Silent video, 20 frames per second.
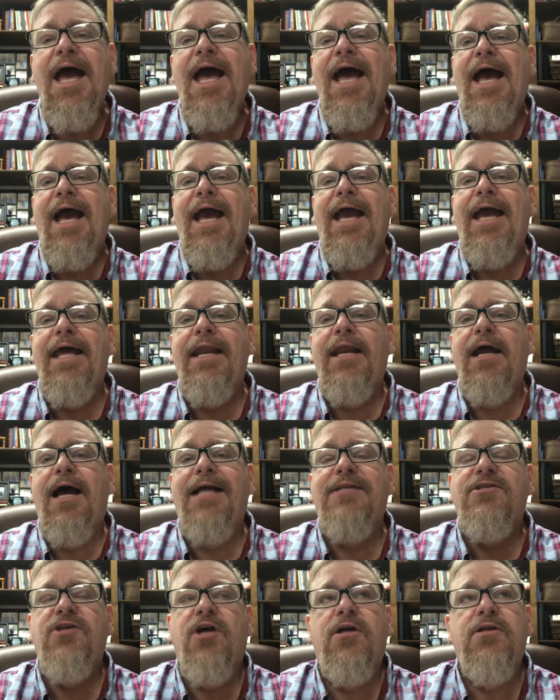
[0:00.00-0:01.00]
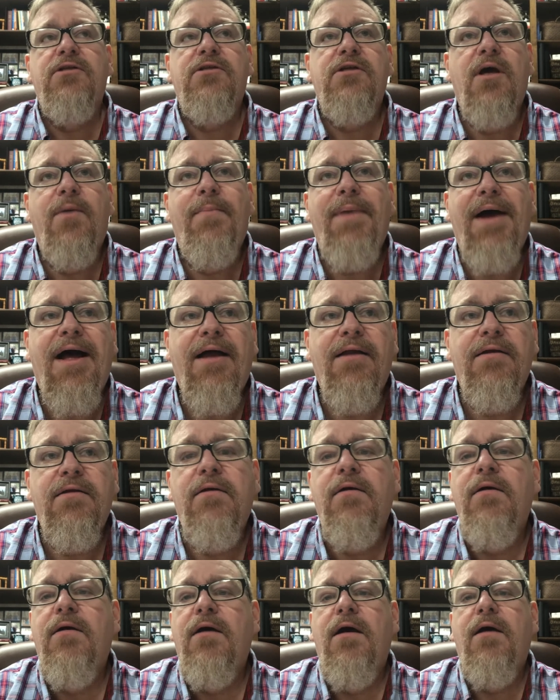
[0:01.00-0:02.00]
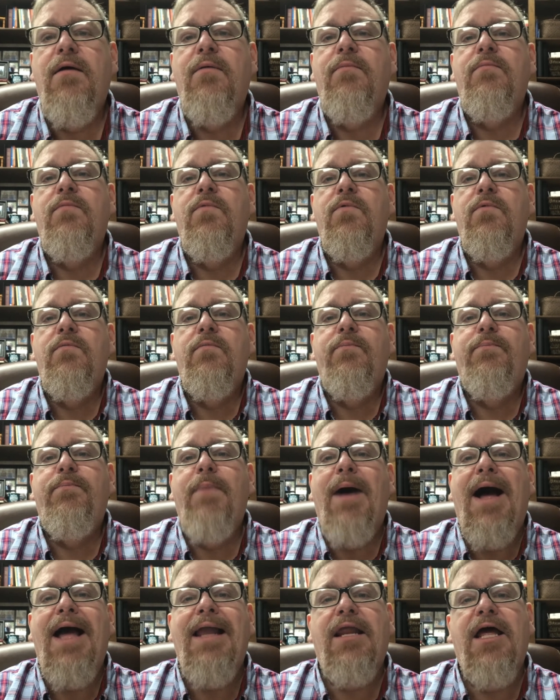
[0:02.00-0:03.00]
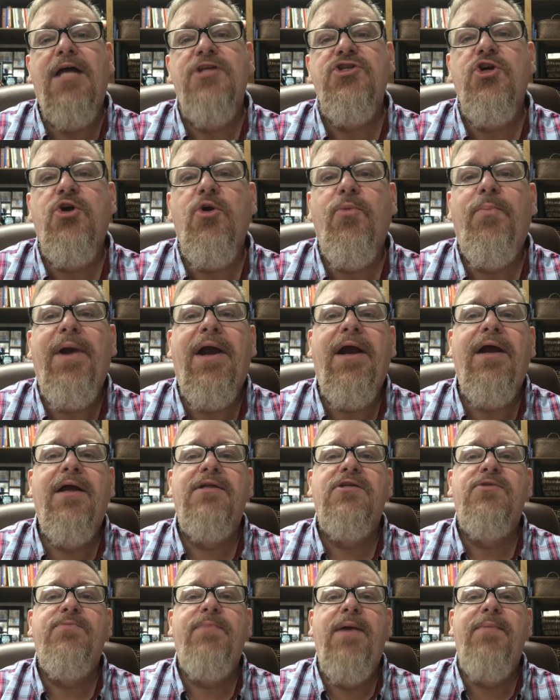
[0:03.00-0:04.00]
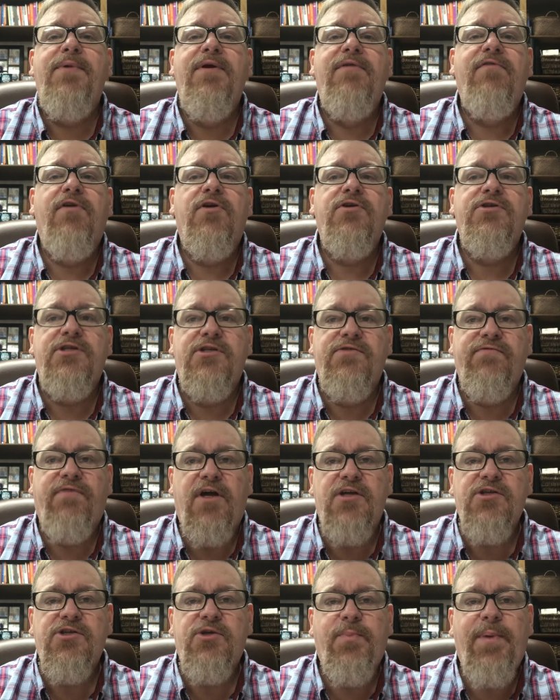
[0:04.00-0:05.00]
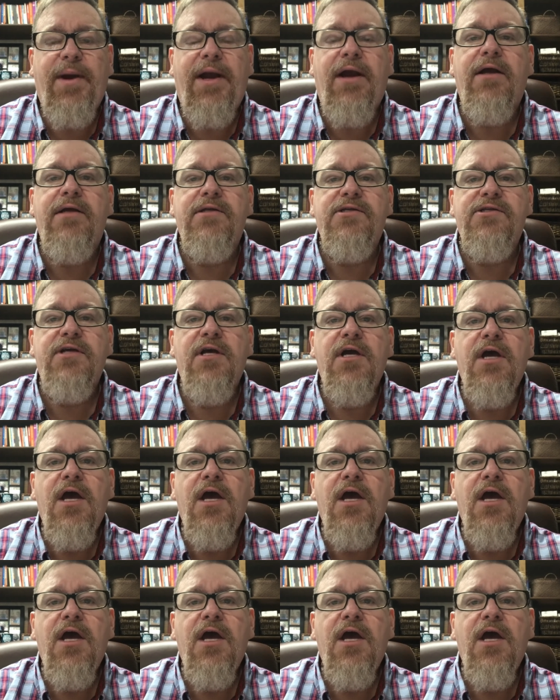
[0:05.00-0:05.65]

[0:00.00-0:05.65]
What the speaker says: And I talked about biological parents, maybe versus foster parents.